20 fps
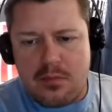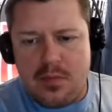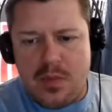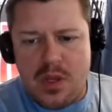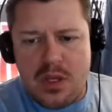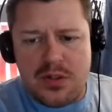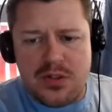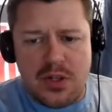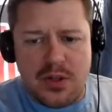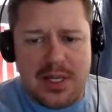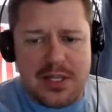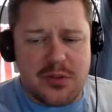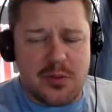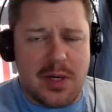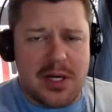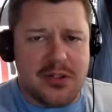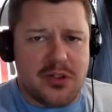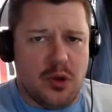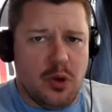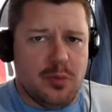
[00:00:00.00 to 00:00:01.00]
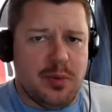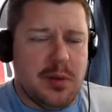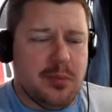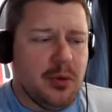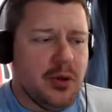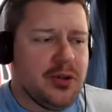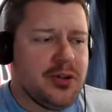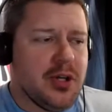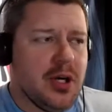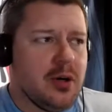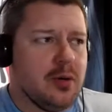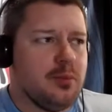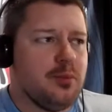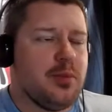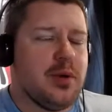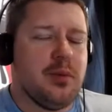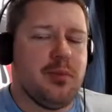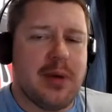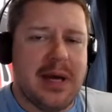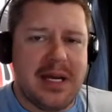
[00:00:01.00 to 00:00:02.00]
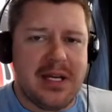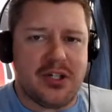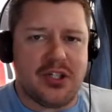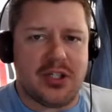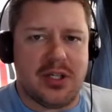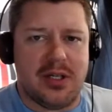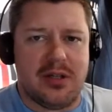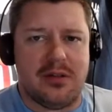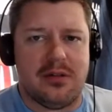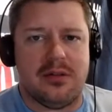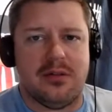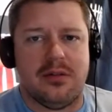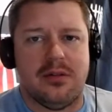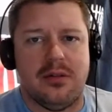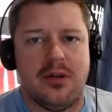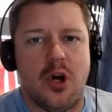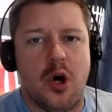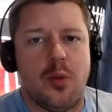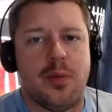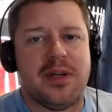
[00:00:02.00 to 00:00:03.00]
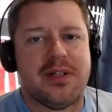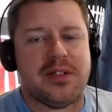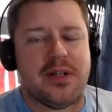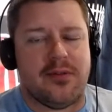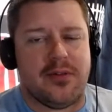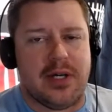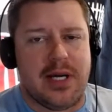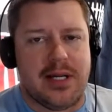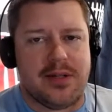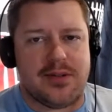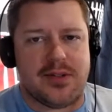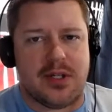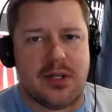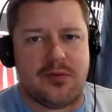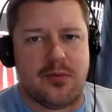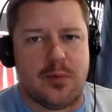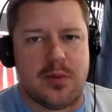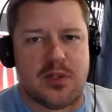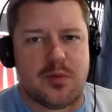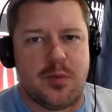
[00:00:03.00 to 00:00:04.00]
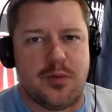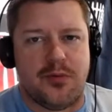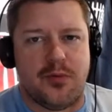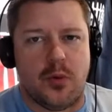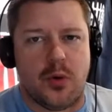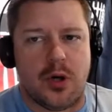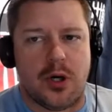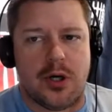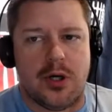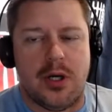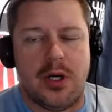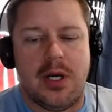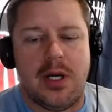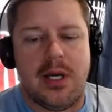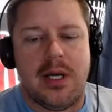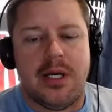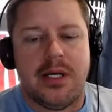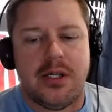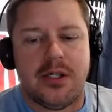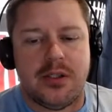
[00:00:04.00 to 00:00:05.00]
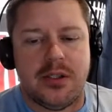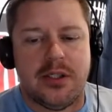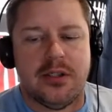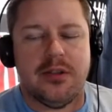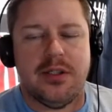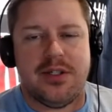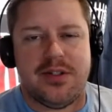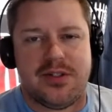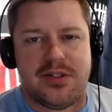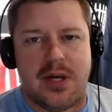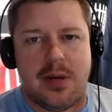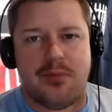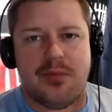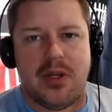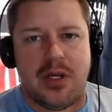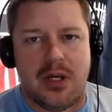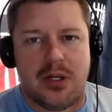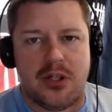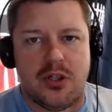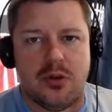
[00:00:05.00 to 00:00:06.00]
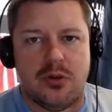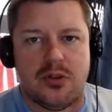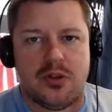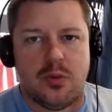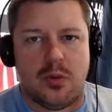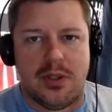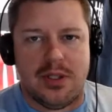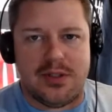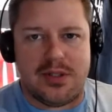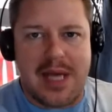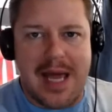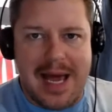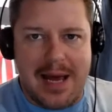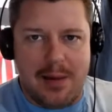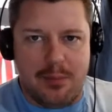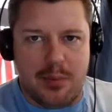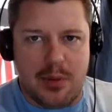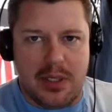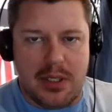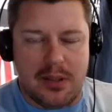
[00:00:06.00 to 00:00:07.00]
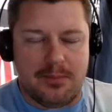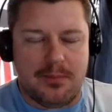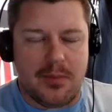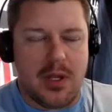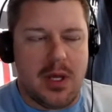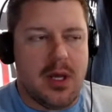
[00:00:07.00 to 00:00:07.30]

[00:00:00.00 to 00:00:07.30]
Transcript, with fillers: So that's what I told people to do. Be patient. Nobody's ever gotten sick from this before. Clearly something unusual is happening.